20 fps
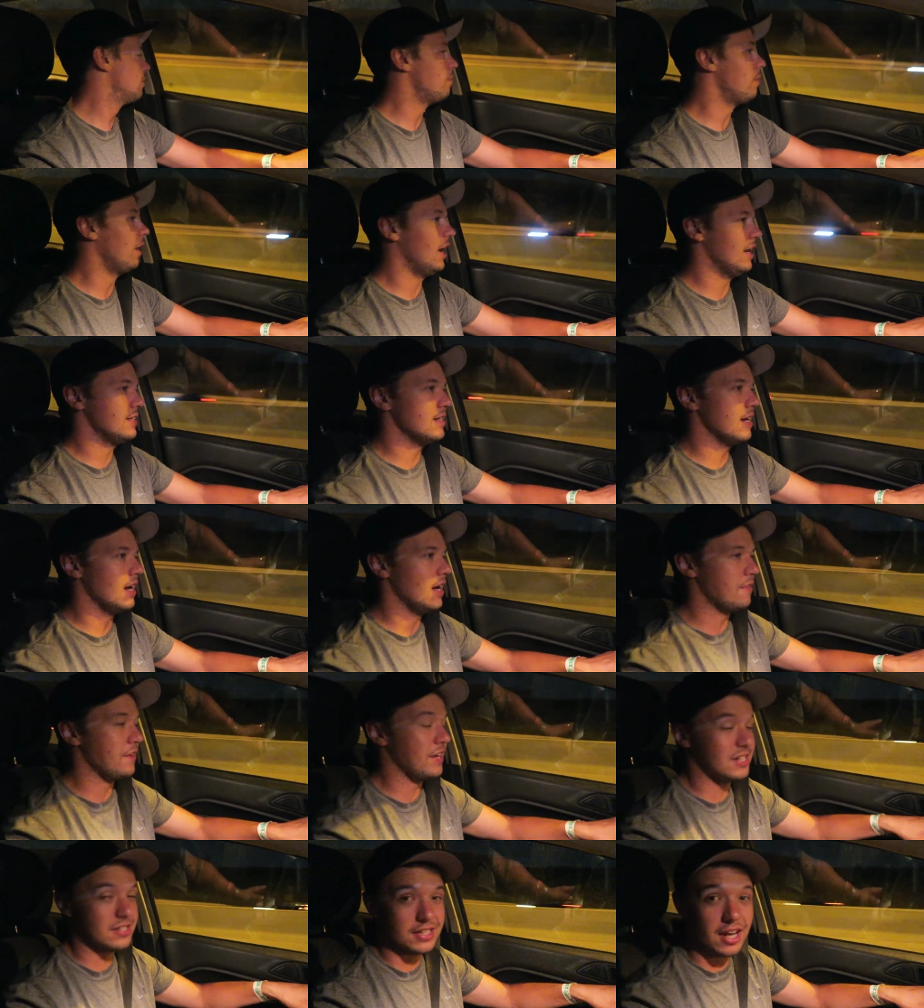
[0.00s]
But
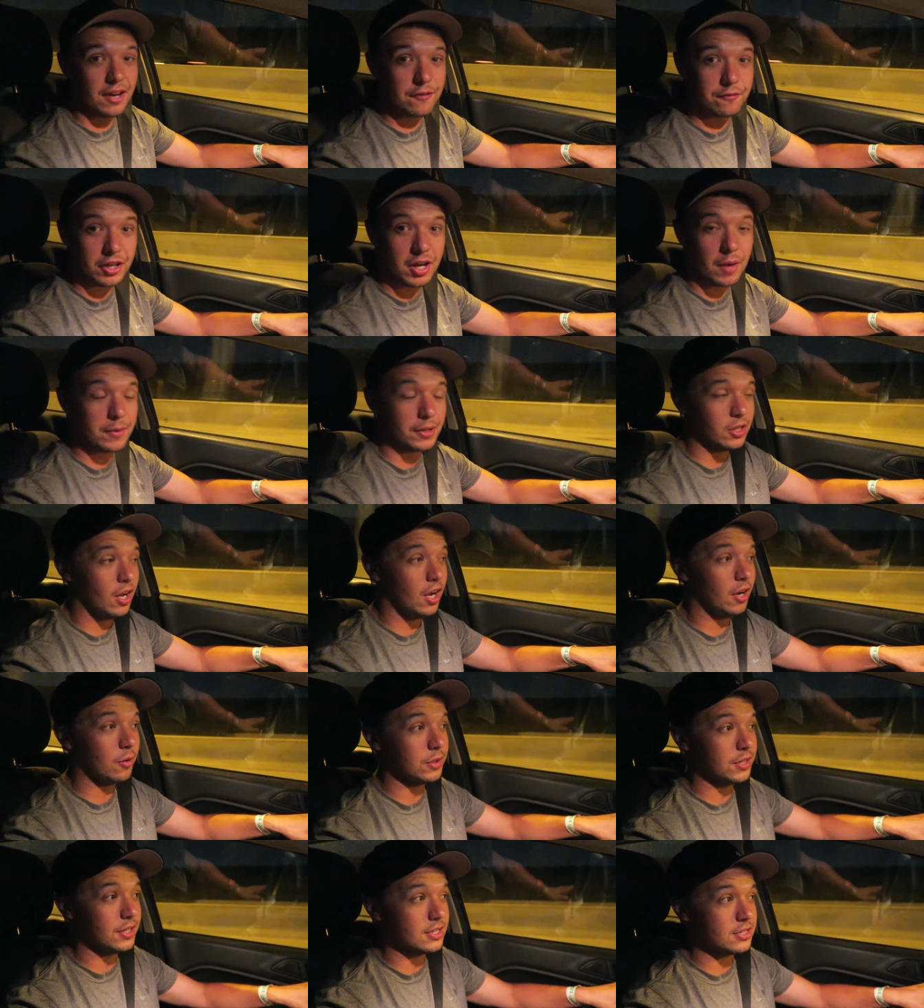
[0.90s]
thanks again for coming
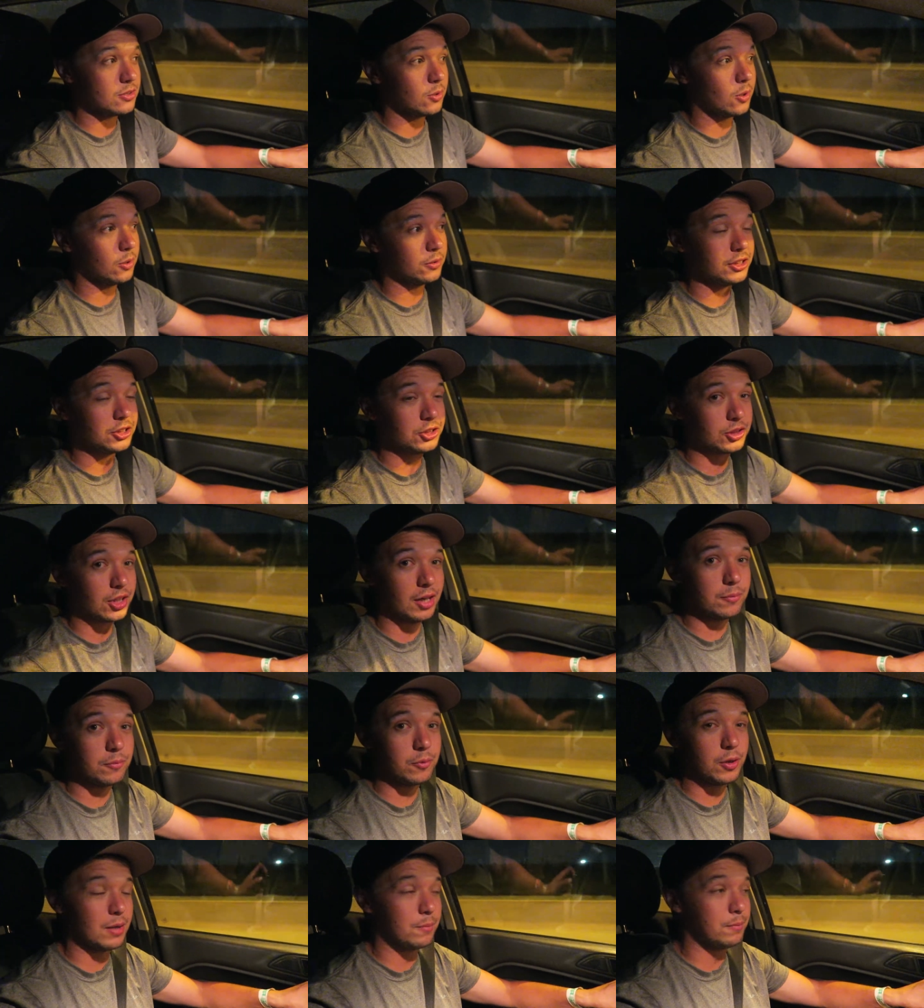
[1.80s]
along with us throughout this
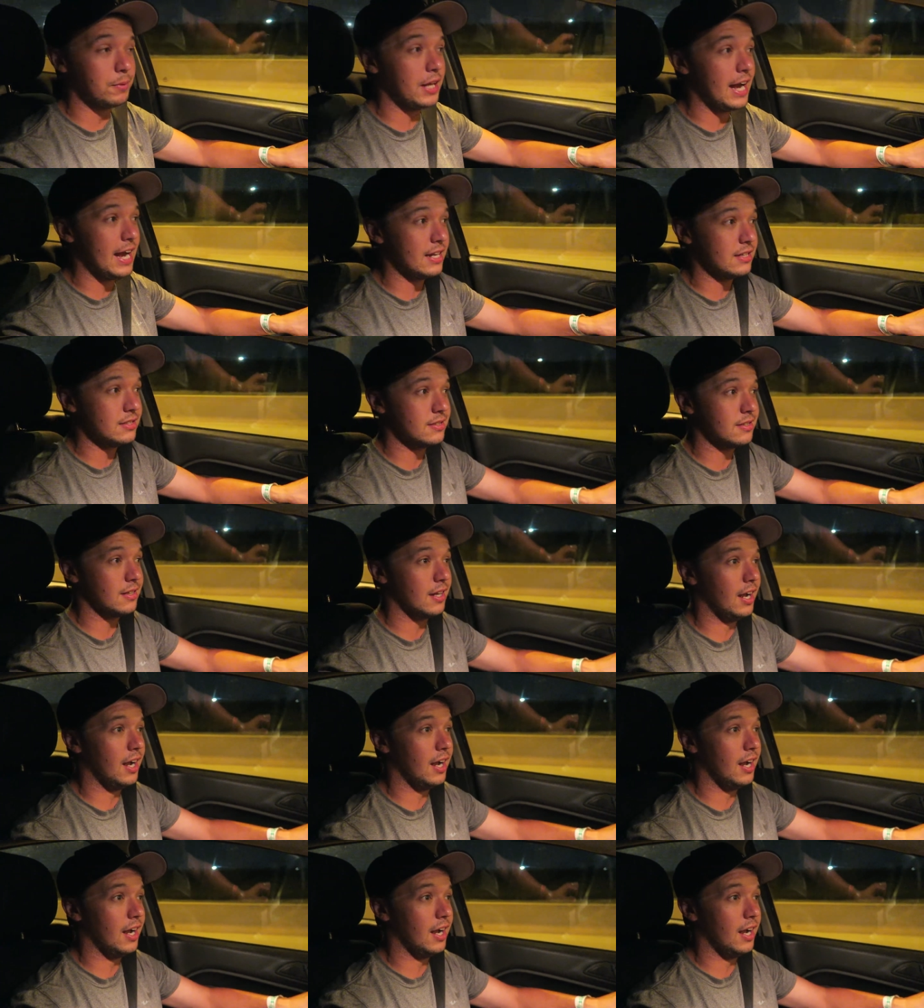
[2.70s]
trip. We had a blast.